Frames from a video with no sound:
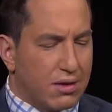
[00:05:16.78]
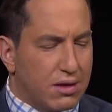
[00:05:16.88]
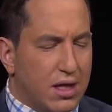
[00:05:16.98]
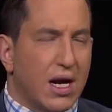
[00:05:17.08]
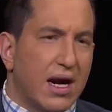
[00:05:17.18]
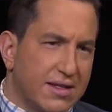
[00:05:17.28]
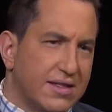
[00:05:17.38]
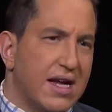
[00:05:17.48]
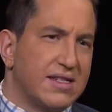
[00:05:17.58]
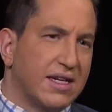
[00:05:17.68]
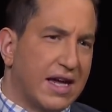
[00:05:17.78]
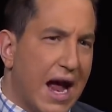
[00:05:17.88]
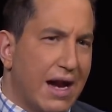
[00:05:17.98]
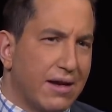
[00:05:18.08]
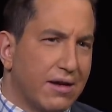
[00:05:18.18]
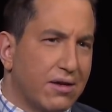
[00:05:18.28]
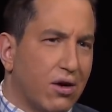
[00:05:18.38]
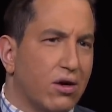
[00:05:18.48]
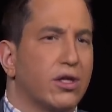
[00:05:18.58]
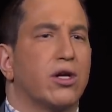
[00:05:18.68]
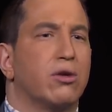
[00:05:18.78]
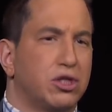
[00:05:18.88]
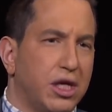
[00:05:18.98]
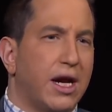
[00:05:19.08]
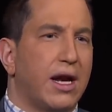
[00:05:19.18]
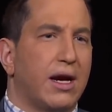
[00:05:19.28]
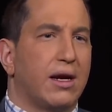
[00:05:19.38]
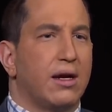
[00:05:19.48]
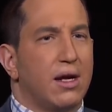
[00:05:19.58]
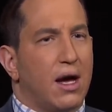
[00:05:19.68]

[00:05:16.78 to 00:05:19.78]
the United States and Canada are negotiating